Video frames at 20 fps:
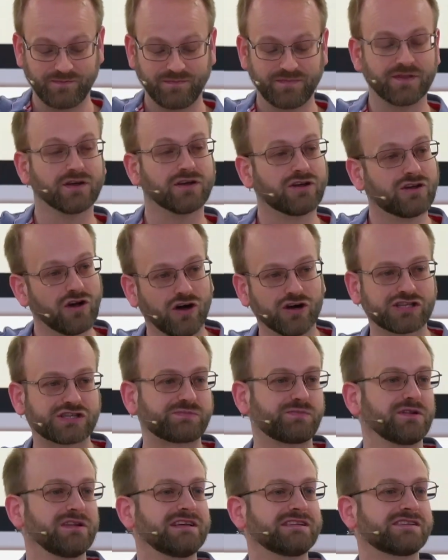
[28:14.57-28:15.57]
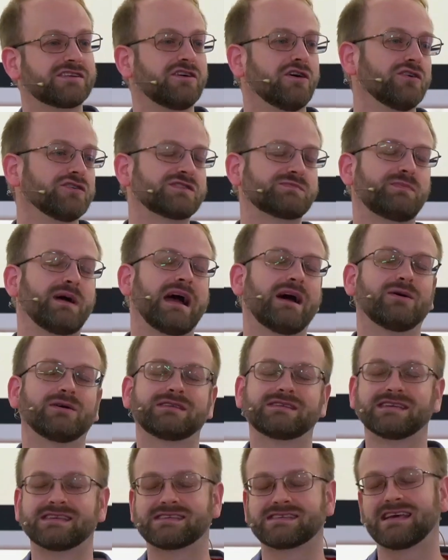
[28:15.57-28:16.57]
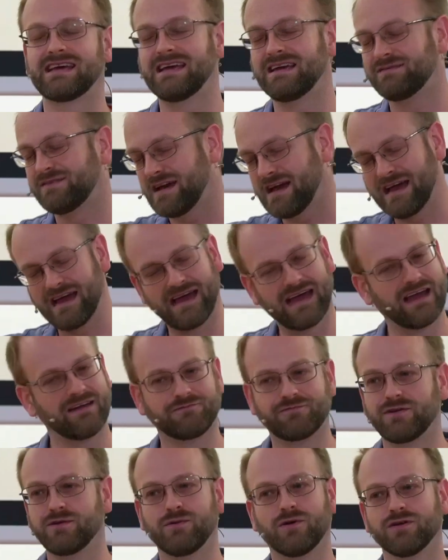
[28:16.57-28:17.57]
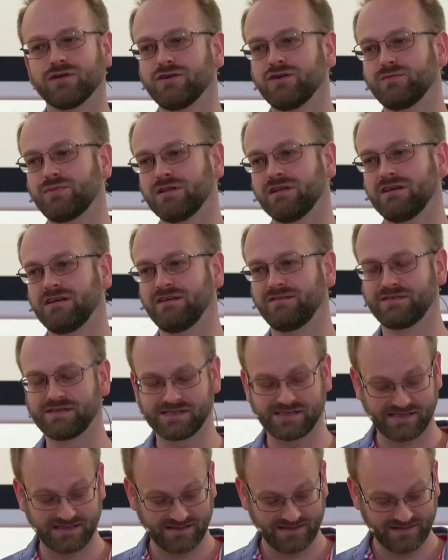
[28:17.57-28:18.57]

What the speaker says: The gospel is God's power to save everyone who believes.